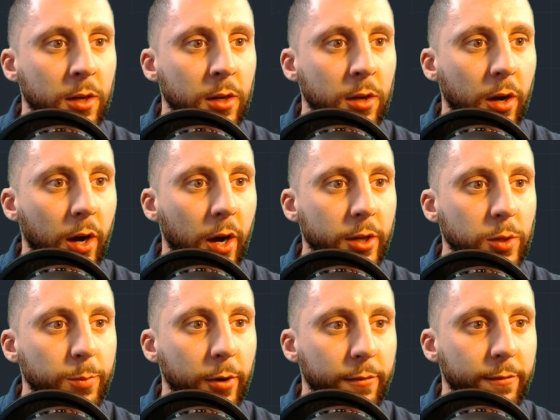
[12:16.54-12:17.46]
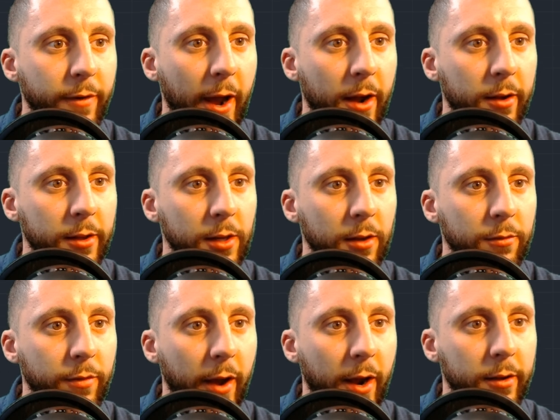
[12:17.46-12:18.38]
uh, you put valley and
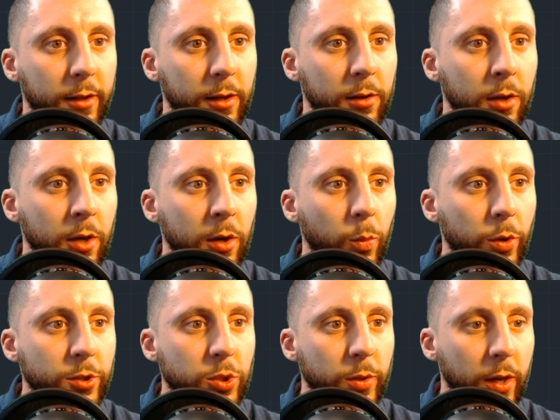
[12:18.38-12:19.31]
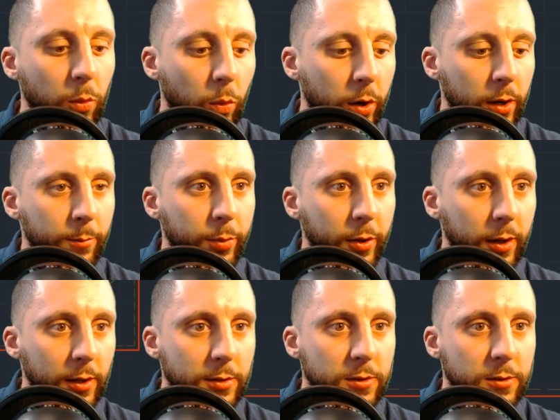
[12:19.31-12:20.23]
valley once you get one in
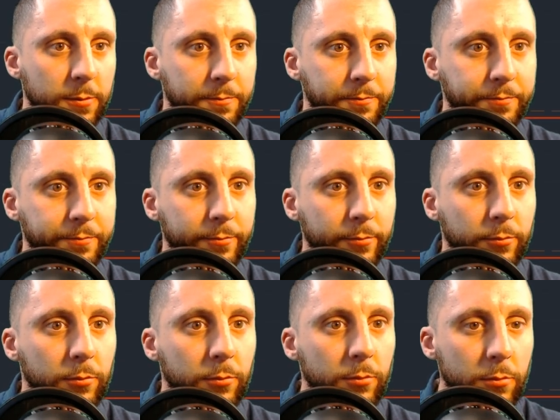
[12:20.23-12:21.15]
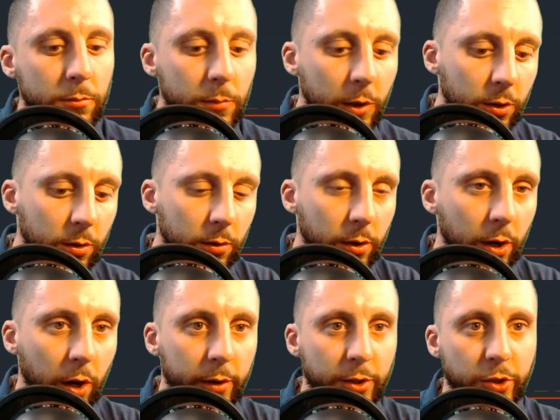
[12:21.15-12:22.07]
place you
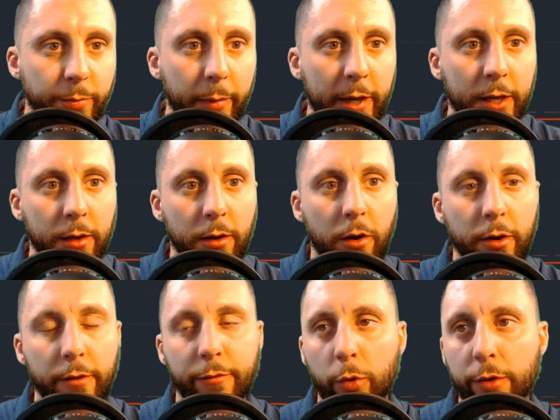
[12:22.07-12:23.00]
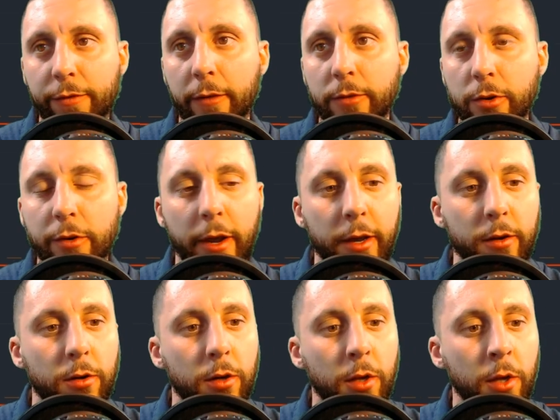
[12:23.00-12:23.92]
know and you make it on a 45 degree
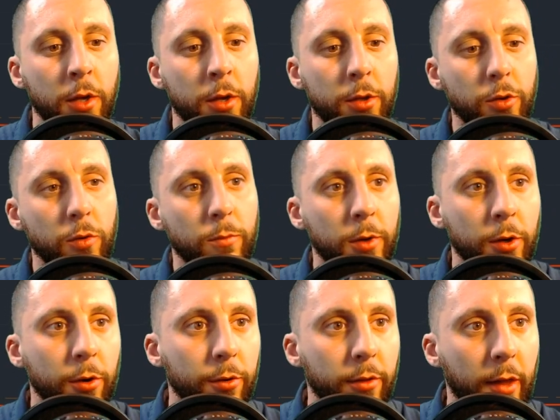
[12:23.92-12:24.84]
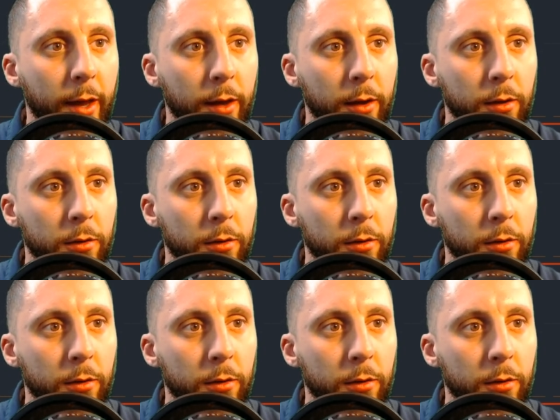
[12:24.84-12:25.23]
angle you mirror that